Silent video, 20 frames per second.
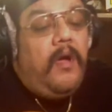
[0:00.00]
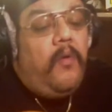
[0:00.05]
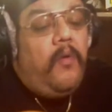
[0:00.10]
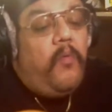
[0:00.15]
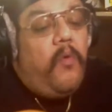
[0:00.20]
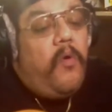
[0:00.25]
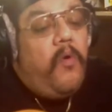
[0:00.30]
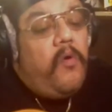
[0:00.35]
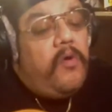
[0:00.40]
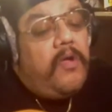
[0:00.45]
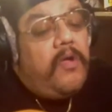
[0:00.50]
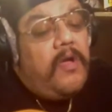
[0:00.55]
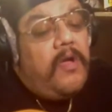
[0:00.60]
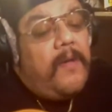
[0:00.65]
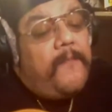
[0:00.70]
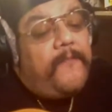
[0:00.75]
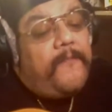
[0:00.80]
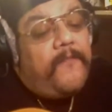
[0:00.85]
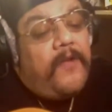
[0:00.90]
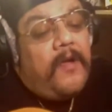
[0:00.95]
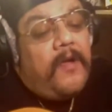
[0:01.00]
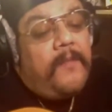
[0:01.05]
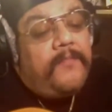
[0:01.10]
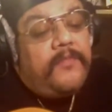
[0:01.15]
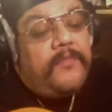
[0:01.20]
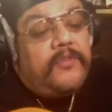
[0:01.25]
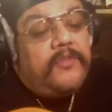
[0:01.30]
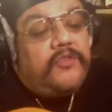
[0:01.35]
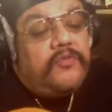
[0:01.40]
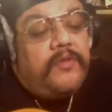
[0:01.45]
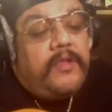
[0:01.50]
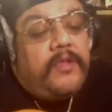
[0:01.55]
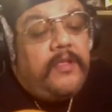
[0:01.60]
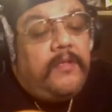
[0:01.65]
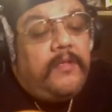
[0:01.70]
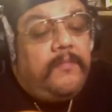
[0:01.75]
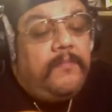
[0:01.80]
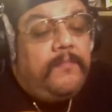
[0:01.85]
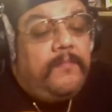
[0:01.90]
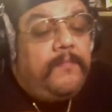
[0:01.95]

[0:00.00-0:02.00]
woke up from the dream,